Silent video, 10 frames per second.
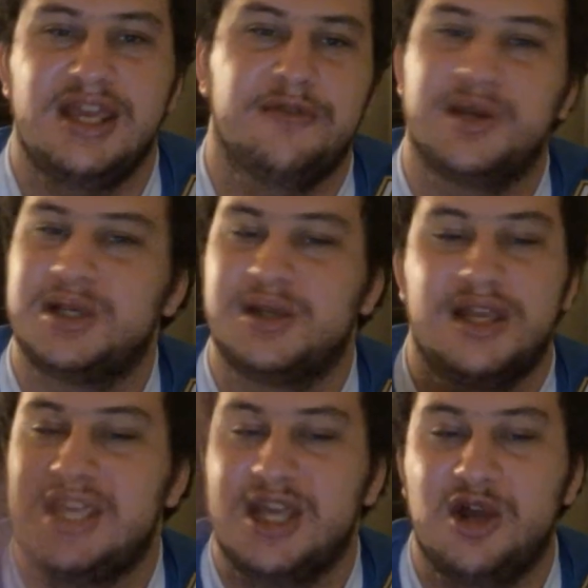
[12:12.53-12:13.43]
He
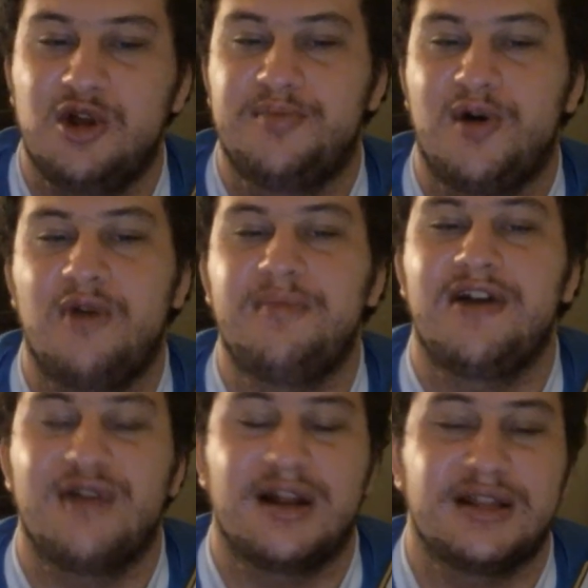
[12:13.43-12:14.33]
recently killed Paul
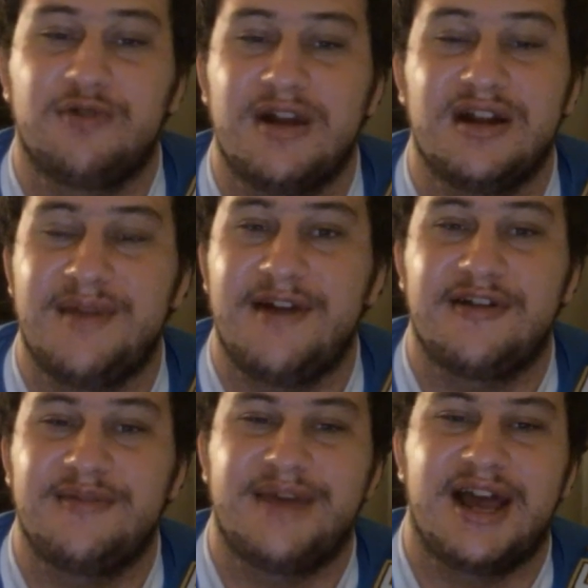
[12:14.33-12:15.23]
Bearer at the Great
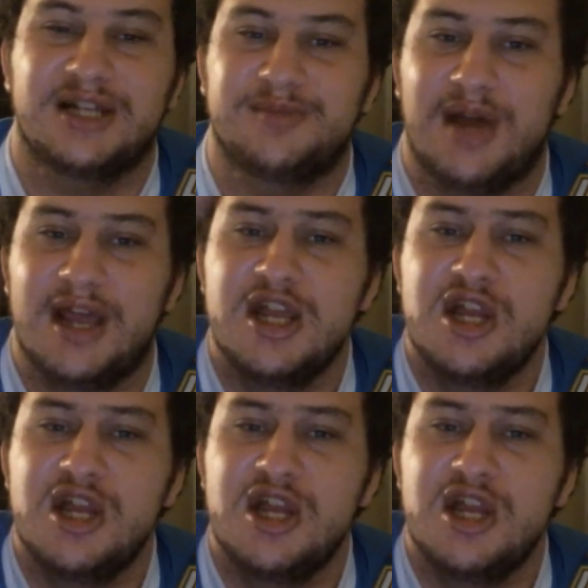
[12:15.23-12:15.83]
American Bash by